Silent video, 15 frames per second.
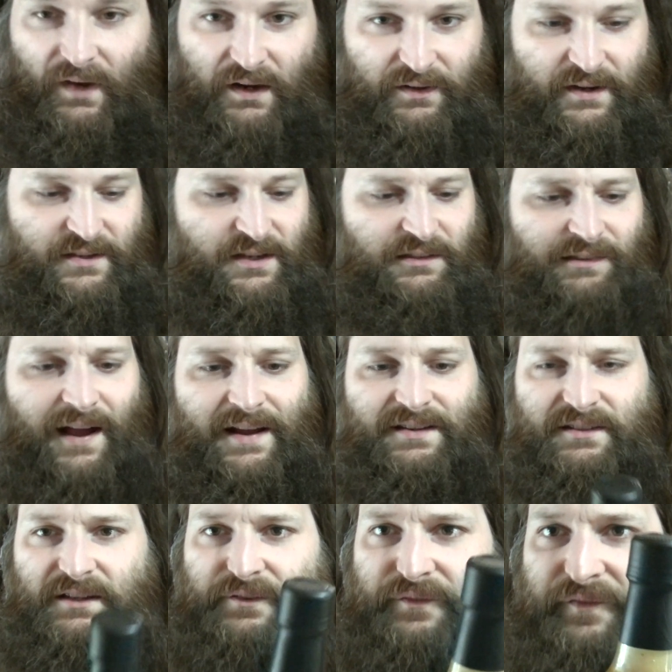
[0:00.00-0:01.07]
Nice
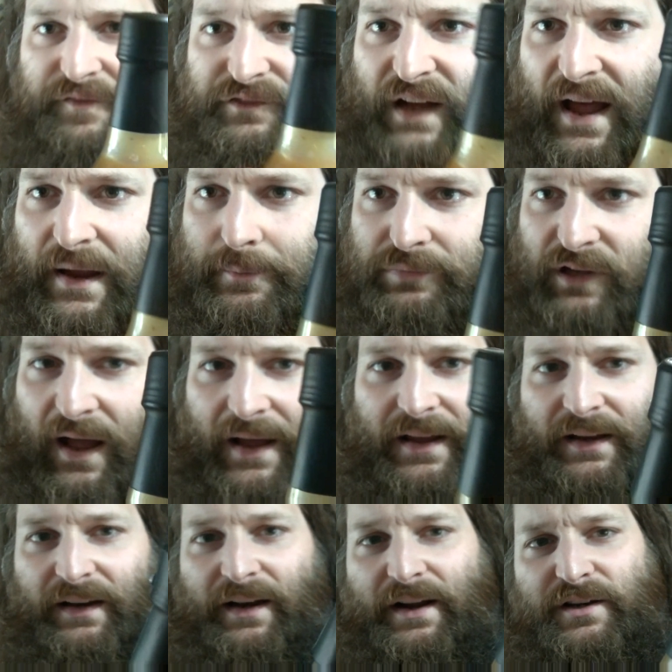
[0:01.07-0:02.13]
classy flat
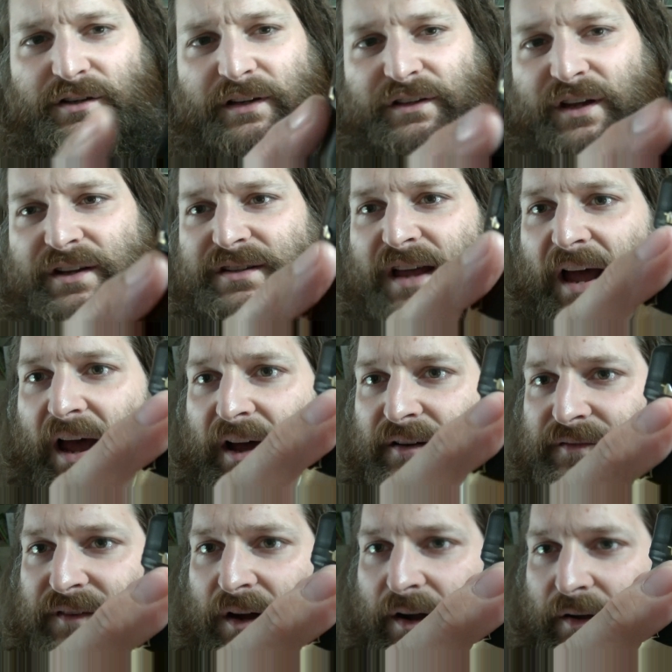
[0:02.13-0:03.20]
black, and it actually does
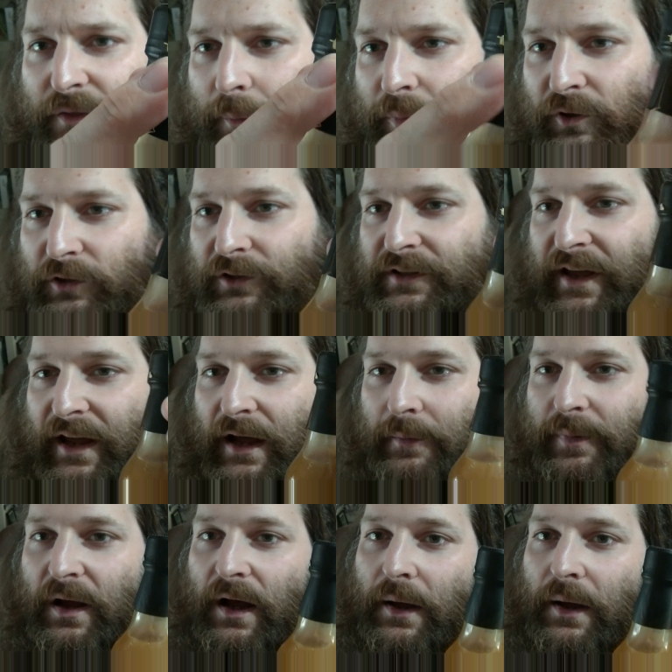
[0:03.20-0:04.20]
have the pull tab,